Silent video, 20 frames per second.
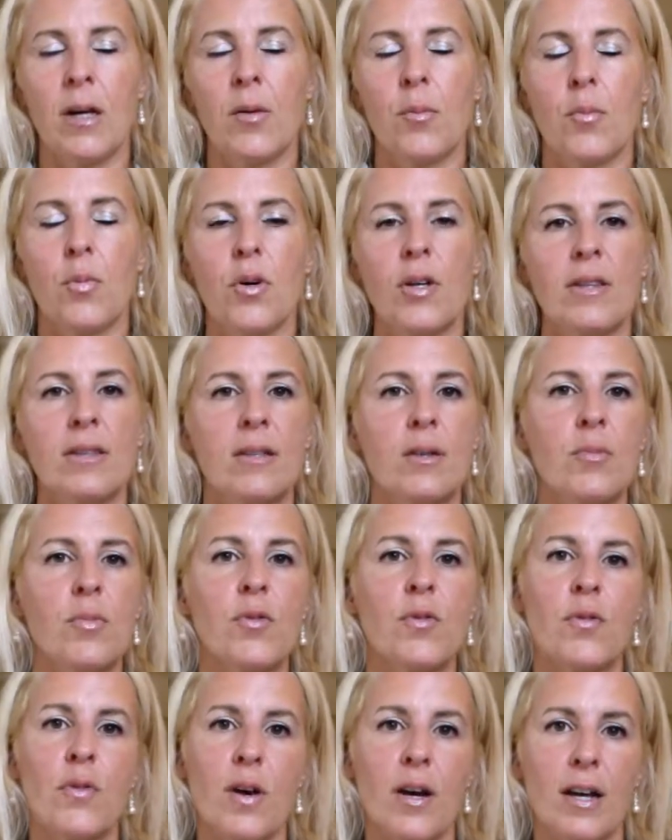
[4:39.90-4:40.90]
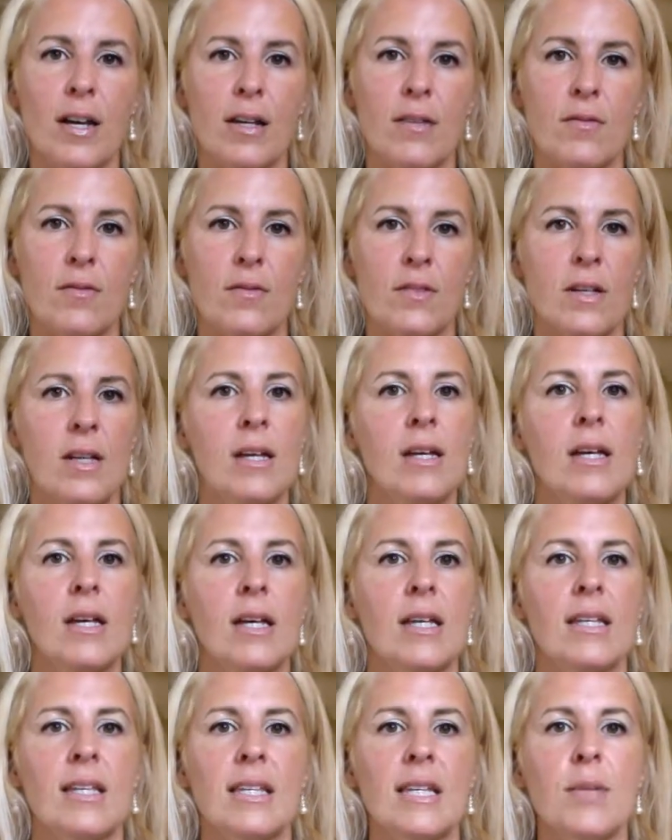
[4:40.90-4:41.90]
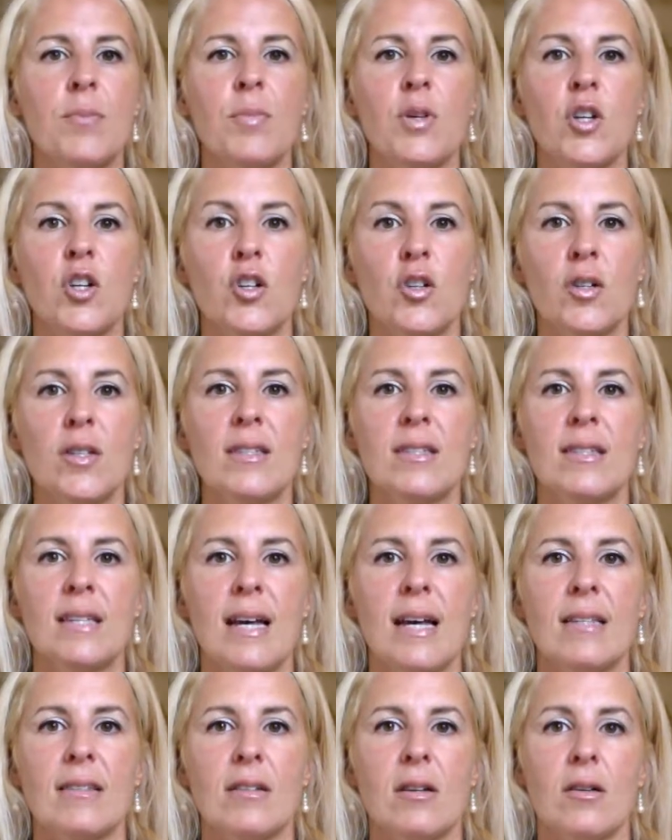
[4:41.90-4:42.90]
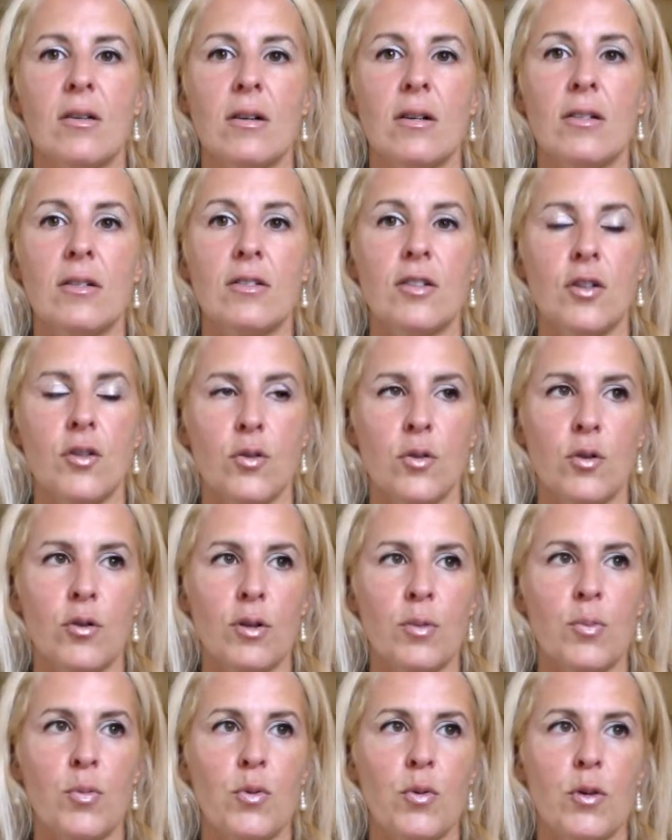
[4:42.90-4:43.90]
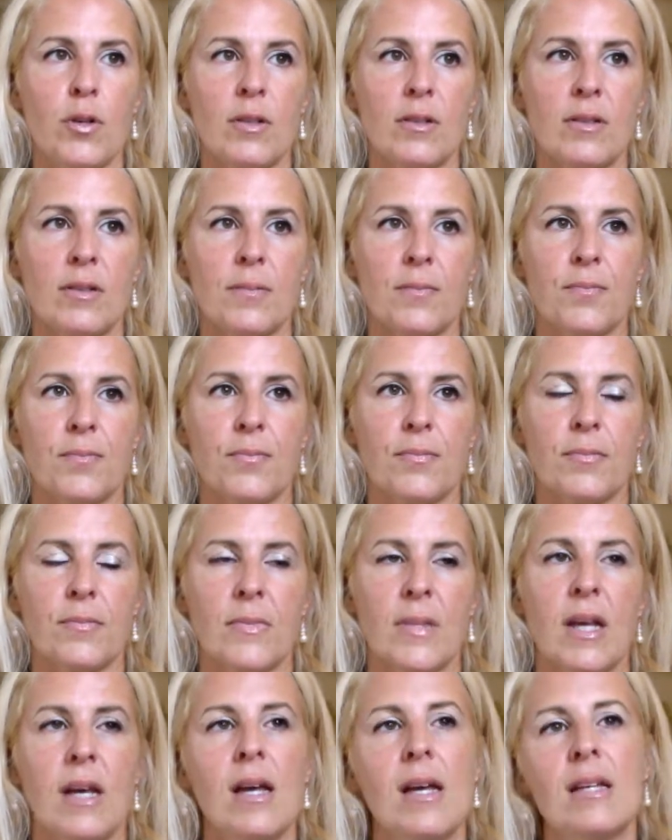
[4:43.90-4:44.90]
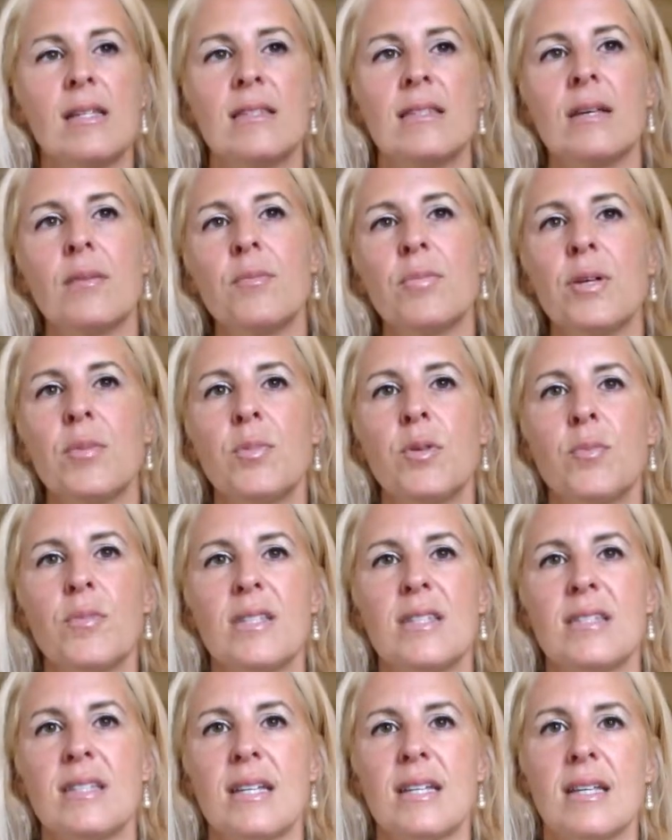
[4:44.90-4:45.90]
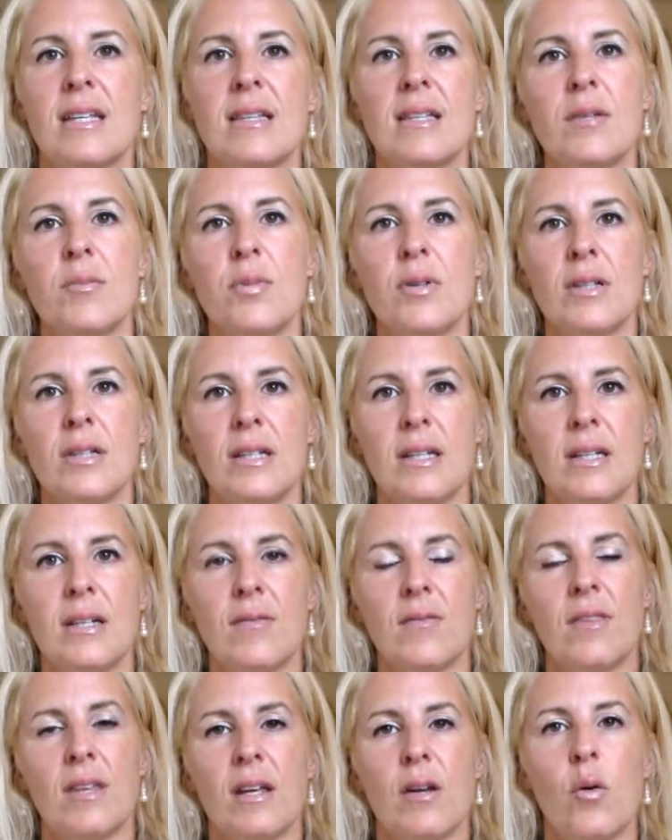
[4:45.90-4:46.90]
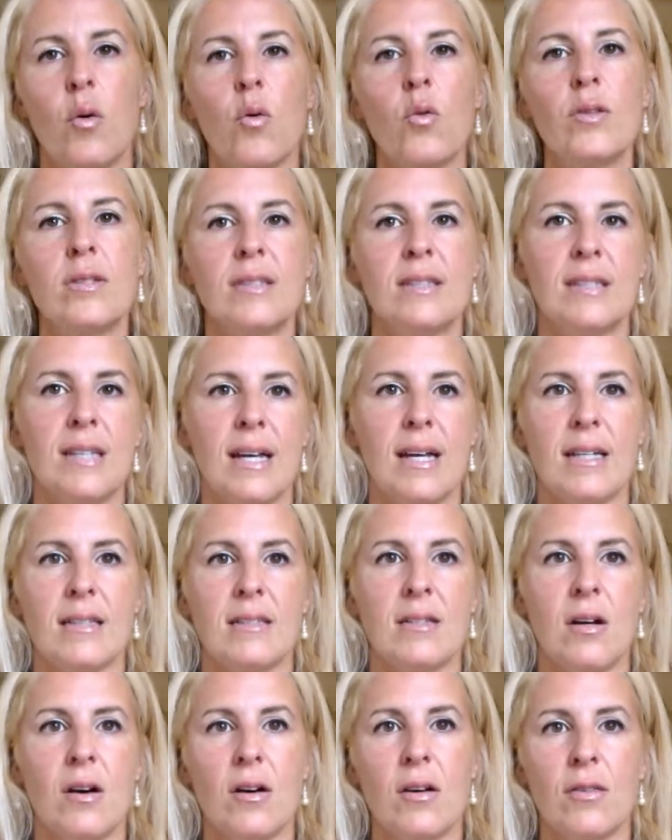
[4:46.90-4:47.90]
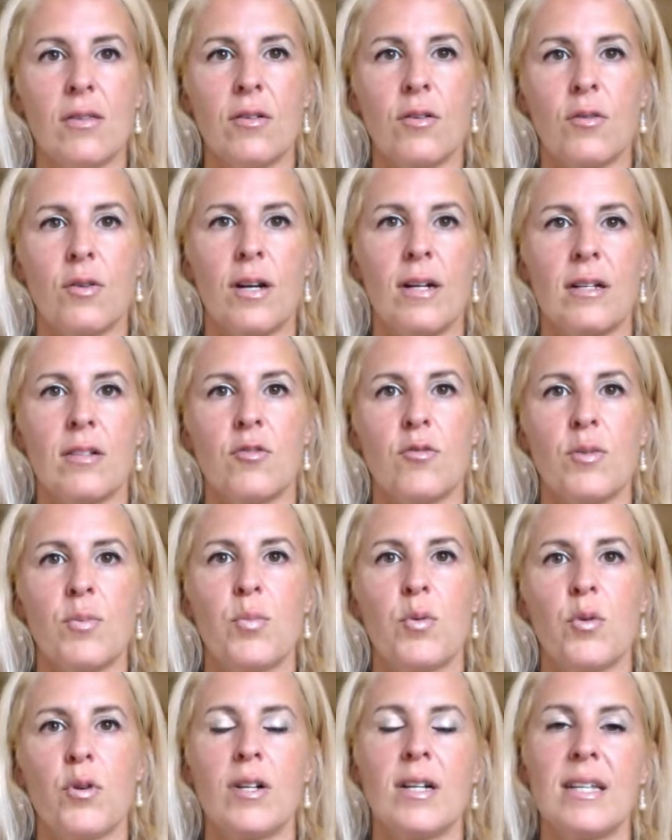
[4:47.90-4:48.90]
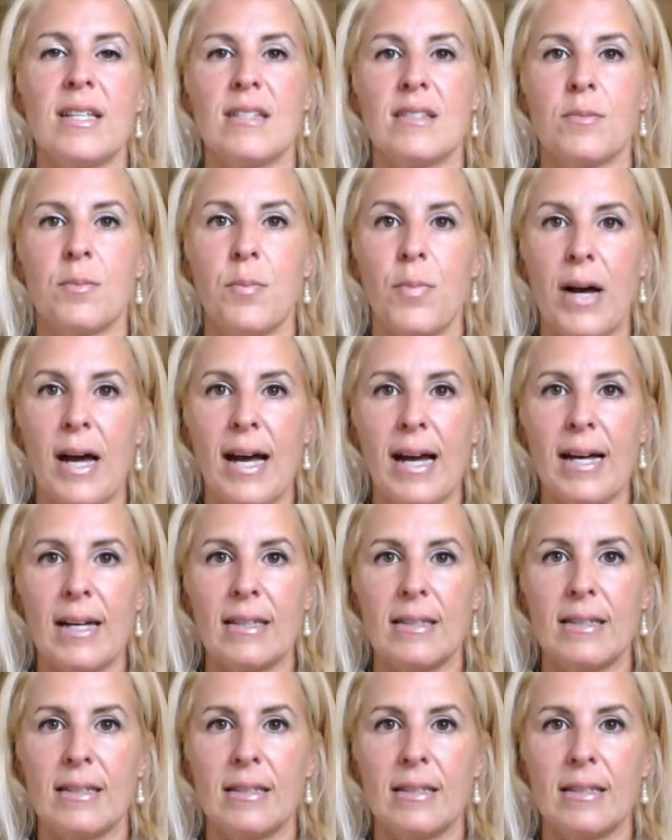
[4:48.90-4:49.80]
Point number 5, keep good debt on your report. Some people mistakenly believe that old debt on their credit report is bad.